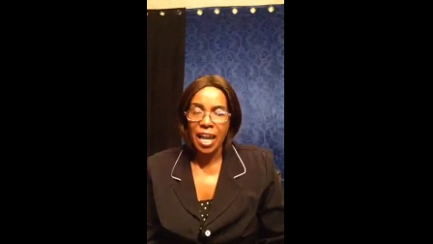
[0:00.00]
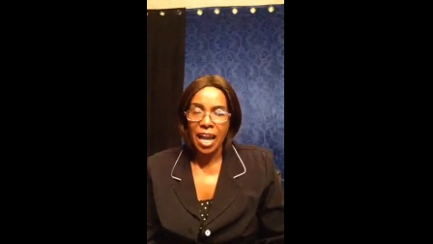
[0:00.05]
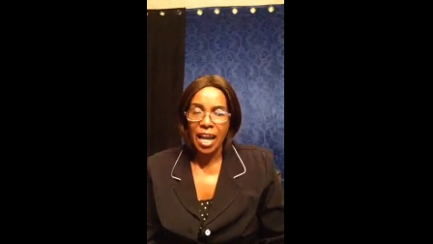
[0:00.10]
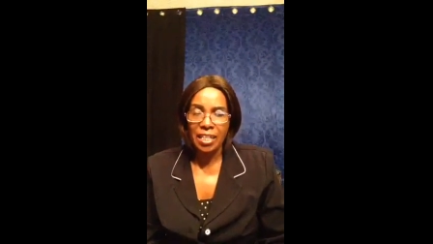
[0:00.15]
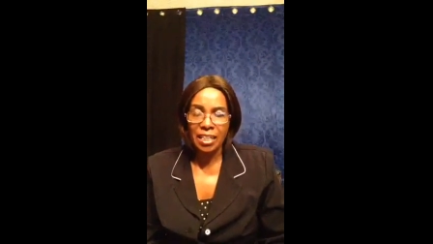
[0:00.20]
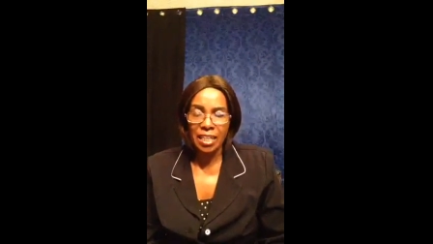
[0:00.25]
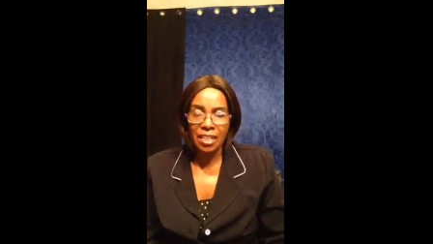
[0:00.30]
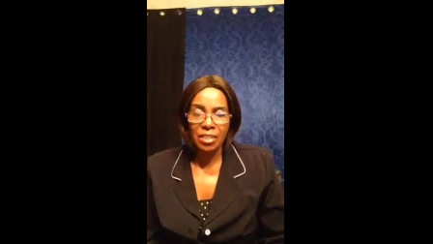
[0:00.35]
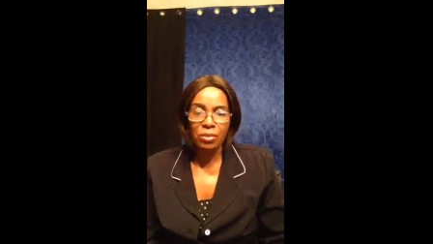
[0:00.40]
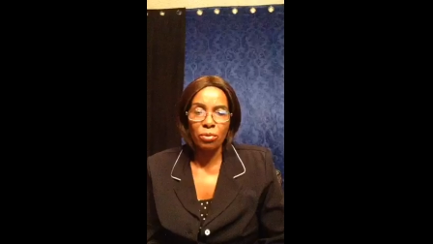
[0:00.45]

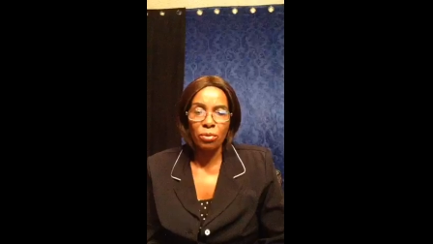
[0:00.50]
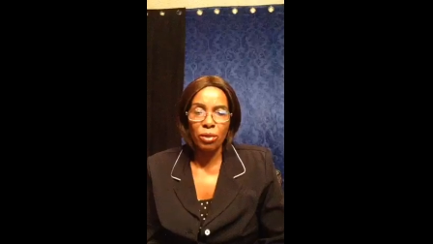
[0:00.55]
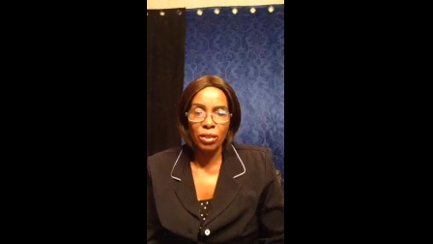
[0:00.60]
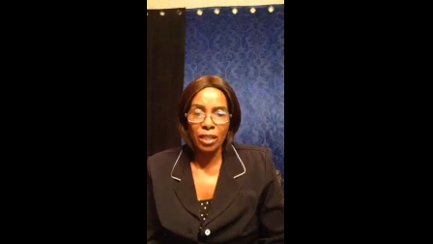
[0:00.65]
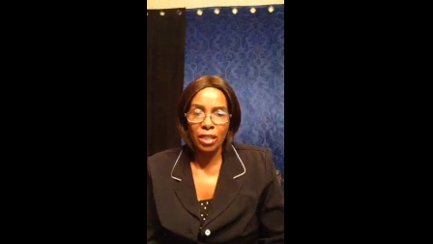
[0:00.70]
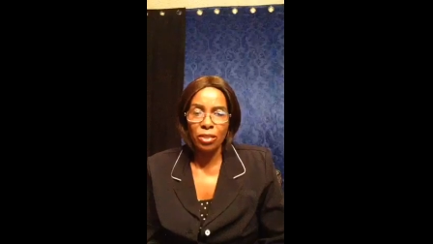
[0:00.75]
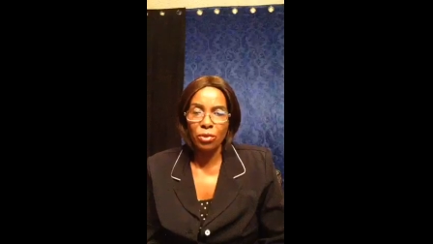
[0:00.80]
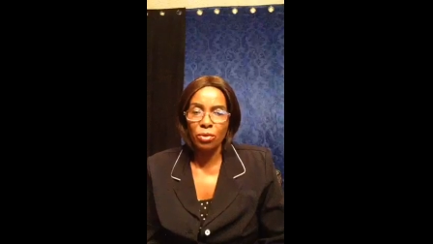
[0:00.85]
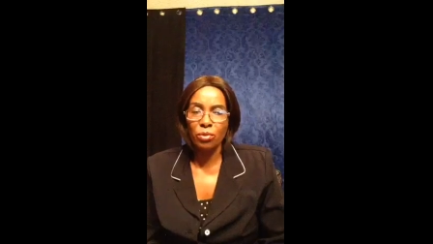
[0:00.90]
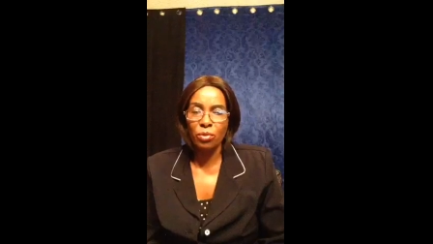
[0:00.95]
I just
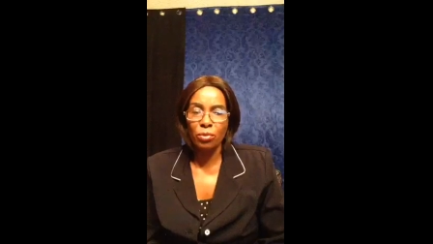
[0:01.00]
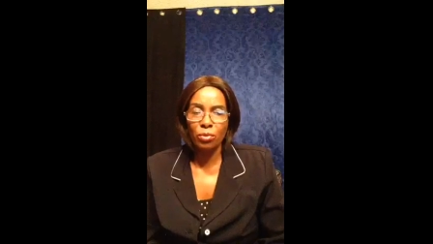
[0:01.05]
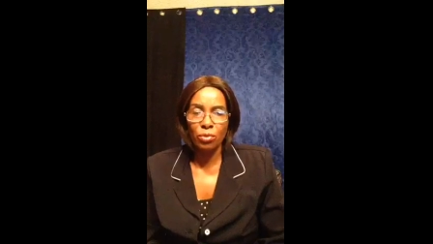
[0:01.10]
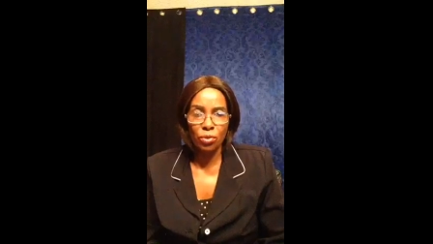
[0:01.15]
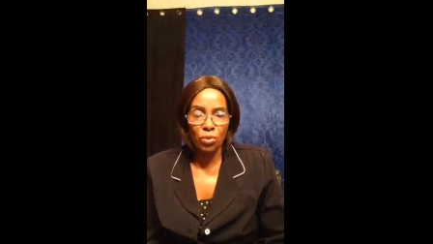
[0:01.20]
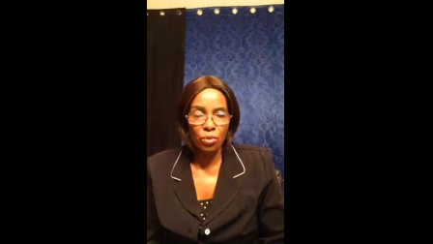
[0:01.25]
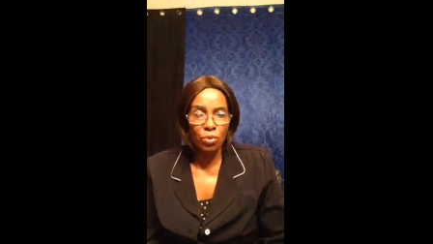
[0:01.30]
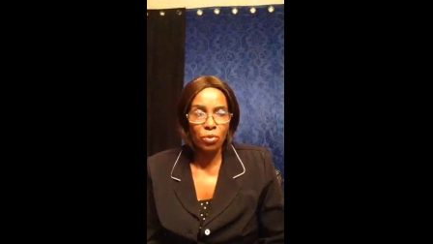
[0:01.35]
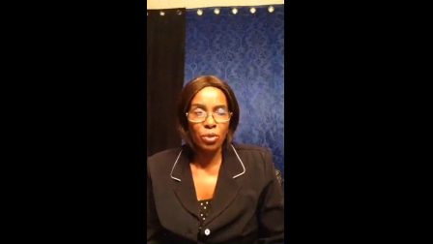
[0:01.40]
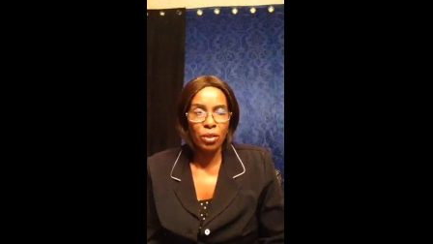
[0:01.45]
wanted to,
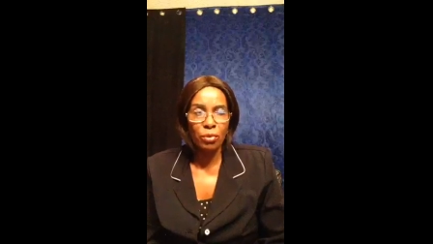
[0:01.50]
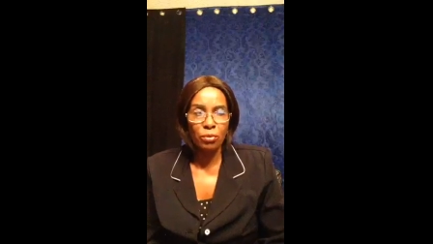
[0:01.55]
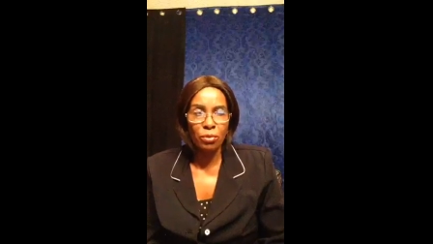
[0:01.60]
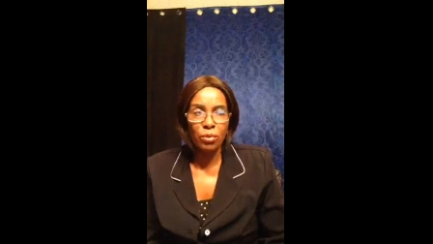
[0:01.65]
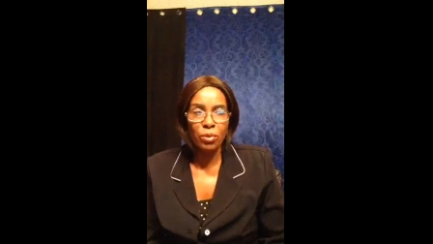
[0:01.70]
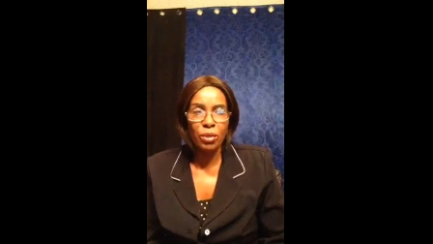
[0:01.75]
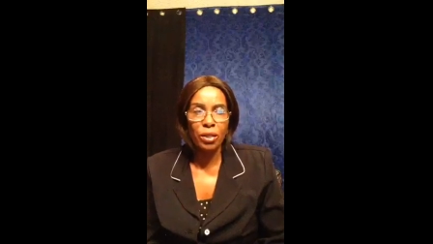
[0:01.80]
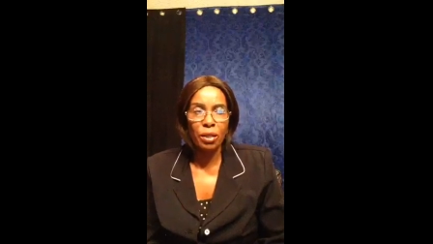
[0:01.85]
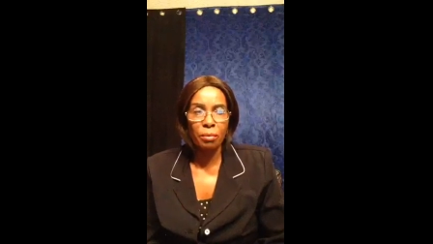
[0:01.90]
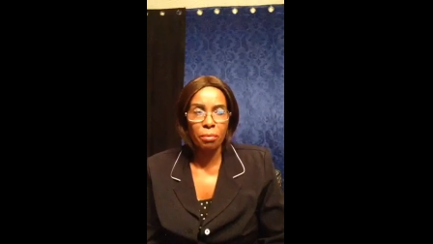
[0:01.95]
to give
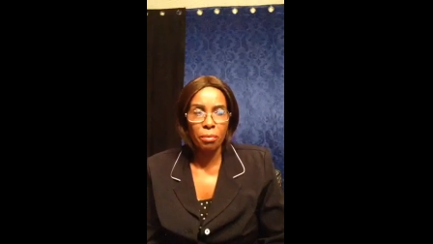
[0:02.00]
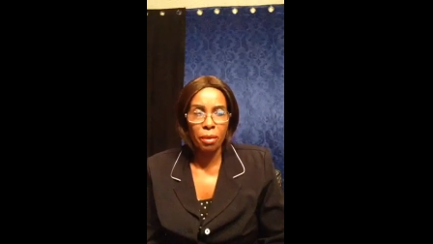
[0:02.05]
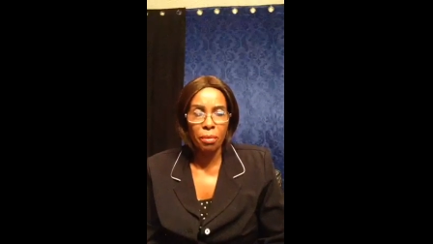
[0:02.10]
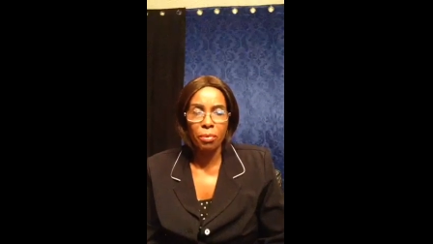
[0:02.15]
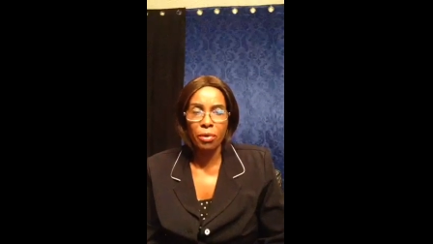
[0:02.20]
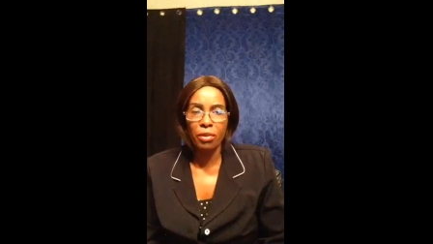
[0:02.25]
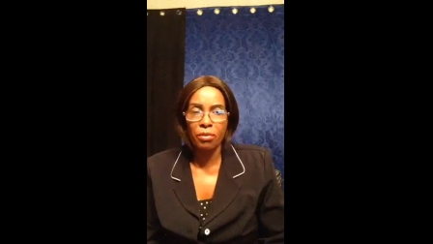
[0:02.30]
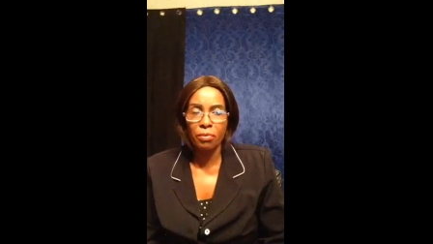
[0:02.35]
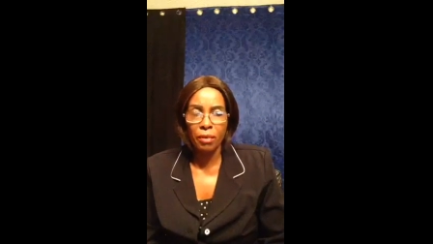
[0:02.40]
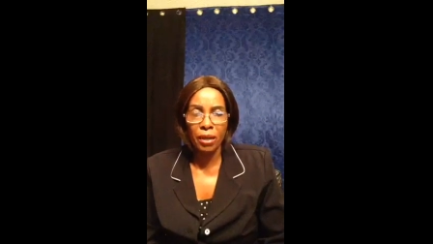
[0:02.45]
you the
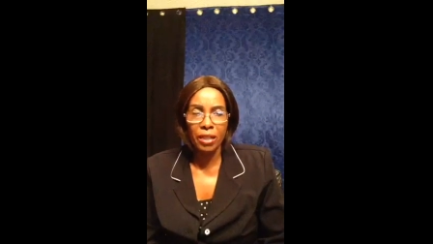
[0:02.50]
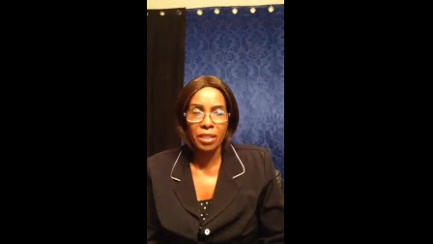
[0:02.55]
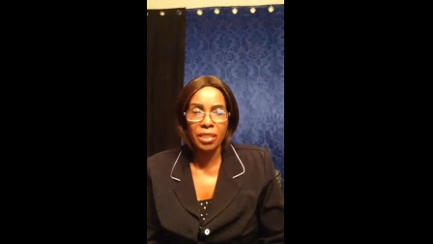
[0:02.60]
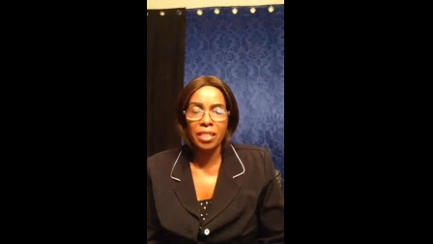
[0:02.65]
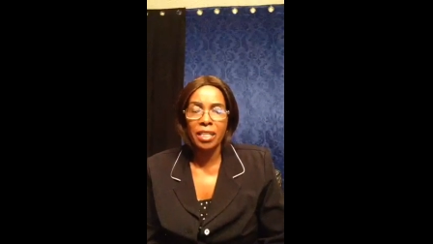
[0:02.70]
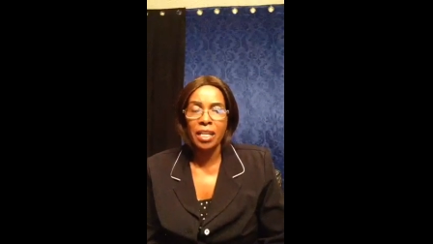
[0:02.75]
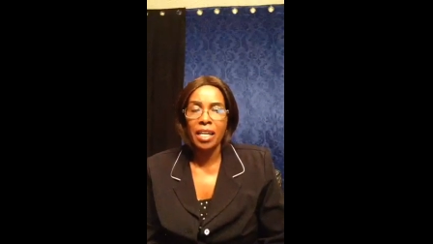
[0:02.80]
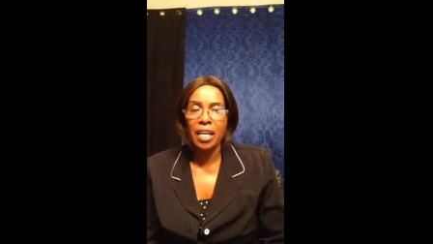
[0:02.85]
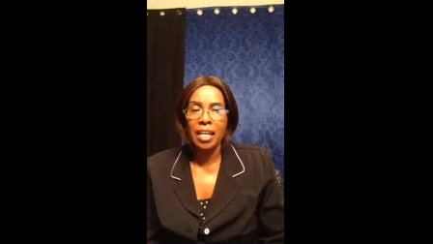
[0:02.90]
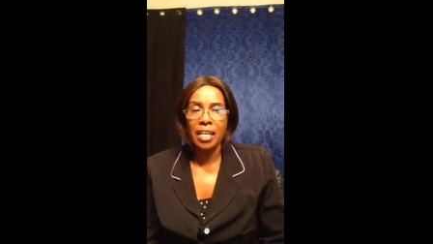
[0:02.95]
memory verse.